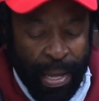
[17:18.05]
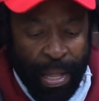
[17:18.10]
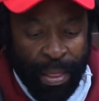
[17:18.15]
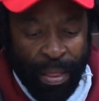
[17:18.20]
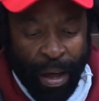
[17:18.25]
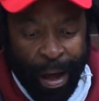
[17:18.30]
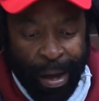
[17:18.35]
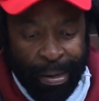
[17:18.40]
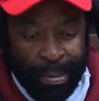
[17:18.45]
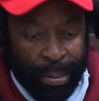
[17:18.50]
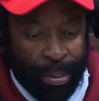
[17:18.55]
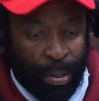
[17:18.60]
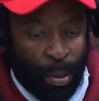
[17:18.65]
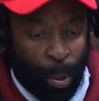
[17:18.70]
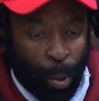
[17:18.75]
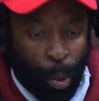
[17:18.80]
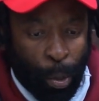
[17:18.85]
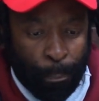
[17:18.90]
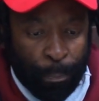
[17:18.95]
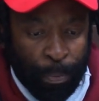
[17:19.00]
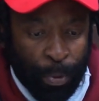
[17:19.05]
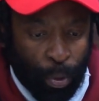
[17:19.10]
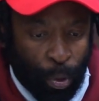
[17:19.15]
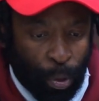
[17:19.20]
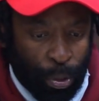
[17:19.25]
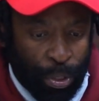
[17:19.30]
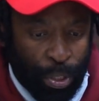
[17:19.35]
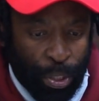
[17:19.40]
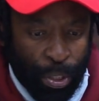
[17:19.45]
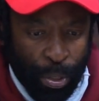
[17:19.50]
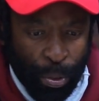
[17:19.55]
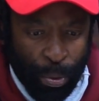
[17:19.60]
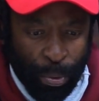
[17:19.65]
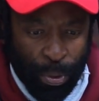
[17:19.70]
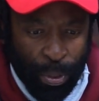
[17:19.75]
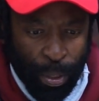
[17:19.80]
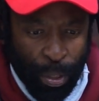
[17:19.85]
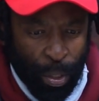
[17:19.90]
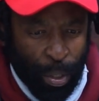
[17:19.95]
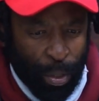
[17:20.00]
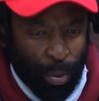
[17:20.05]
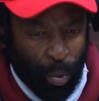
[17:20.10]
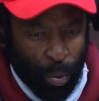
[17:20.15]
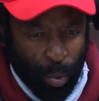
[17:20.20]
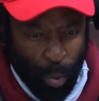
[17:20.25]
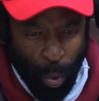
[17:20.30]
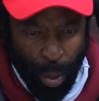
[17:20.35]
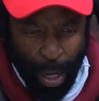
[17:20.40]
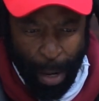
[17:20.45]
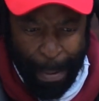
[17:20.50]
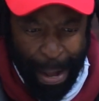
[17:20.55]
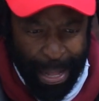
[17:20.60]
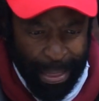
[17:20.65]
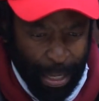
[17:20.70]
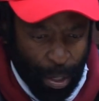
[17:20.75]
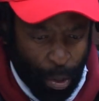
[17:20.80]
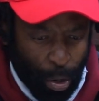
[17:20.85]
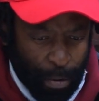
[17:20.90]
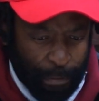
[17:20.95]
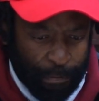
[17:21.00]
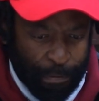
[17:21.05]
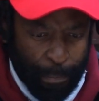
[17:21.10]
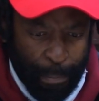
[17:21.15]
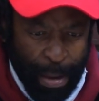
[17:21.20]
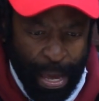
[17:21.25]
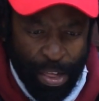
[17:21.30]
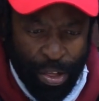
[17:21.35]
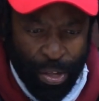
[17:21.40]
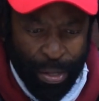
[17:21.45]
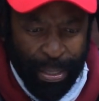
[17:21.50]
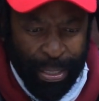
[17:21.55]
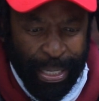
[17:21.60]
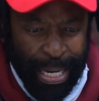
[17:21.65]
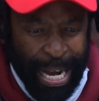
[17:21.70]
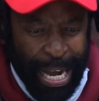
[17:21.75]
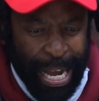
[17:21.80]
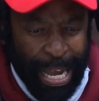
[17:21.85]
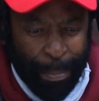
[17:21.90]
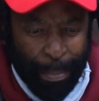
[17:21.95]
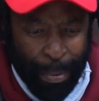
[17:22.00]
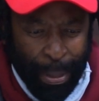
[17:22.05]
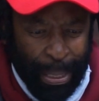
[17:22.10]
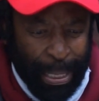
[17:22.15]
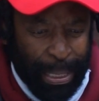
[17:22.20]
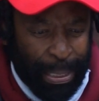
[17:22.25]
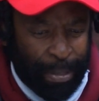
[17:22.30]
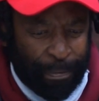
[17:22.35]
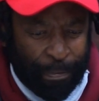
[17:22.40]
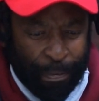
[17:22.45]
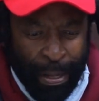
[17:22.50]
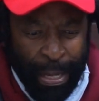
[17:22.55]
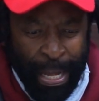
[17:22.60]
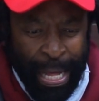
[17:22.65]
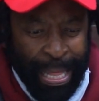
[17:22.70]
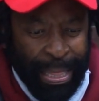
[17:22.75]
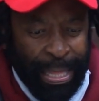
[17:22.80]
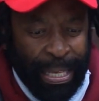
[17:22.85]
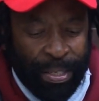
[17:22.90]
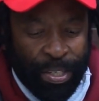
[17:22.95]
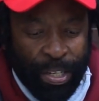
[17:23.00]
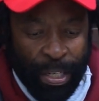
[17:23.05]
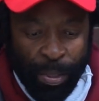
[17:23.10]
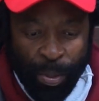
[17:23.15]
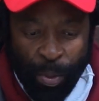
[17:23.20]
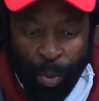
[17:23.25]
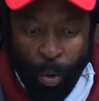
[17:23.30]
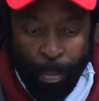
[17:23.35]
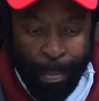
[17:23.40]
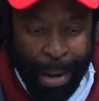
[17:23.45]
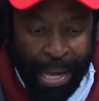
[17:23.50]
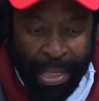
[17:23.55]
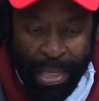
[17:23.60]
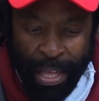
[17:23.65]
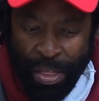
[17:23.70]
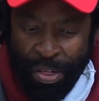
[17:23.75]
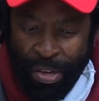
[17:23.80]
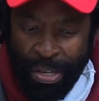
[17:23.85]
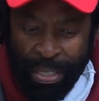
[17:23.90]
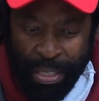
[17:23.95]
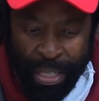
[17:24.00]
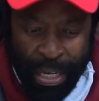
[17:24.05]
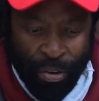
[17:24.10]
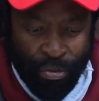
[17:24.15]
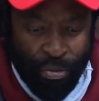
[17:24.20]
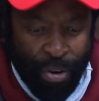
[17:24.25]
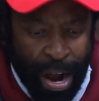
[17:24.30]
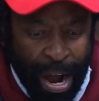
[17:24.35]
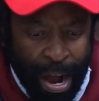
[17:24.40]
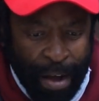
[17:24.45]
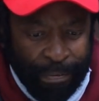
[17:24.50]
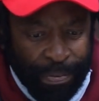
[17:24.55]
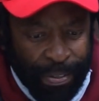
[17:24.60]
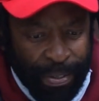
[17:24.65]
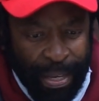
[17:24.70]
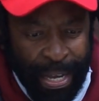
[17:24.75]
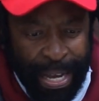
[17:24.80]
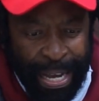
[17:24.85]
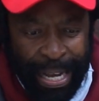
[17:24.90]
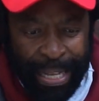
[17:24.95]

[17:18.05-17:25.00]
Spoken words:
The article continues to talk about the confirmation time and the difficulty. There's just so much in just the graphs.